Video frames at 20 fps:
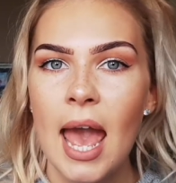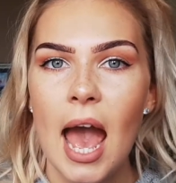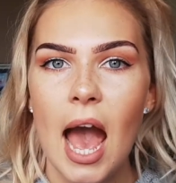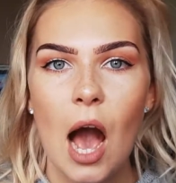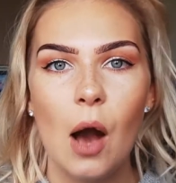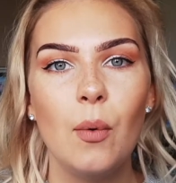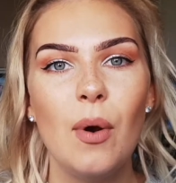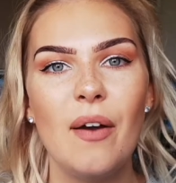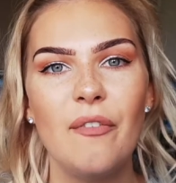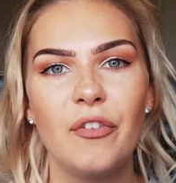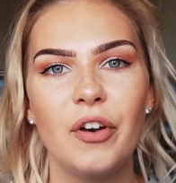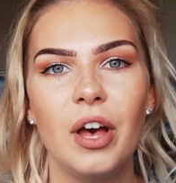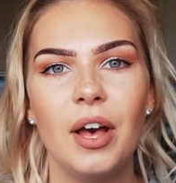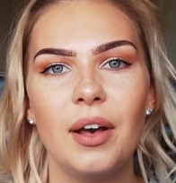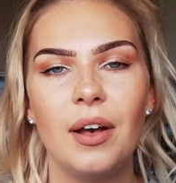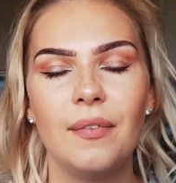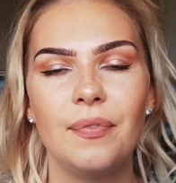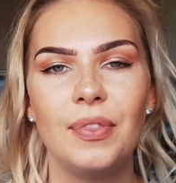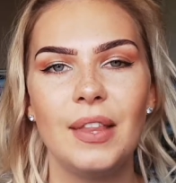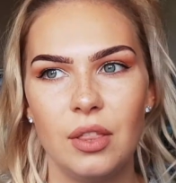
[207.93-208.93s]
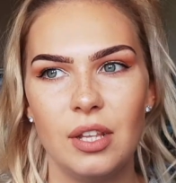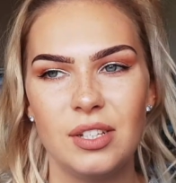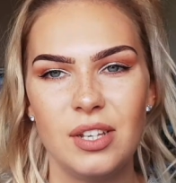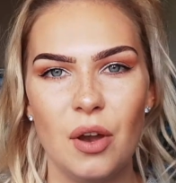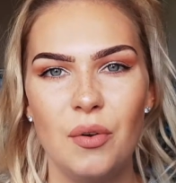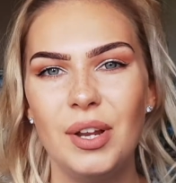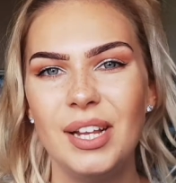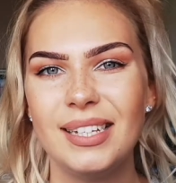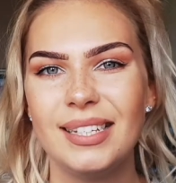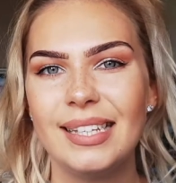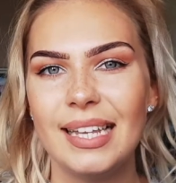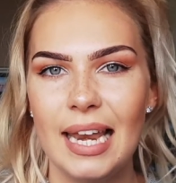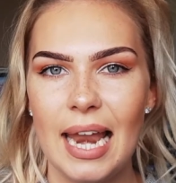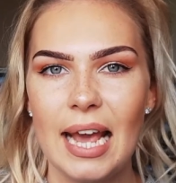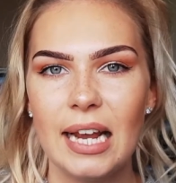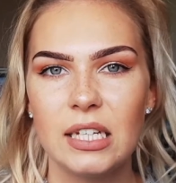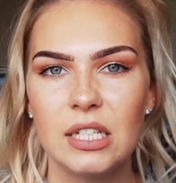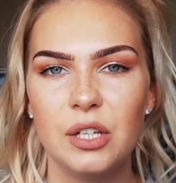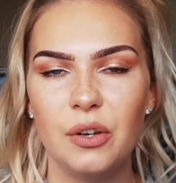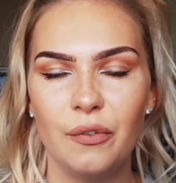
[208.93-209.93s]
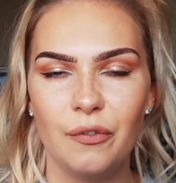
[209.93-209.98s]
However, there's only a select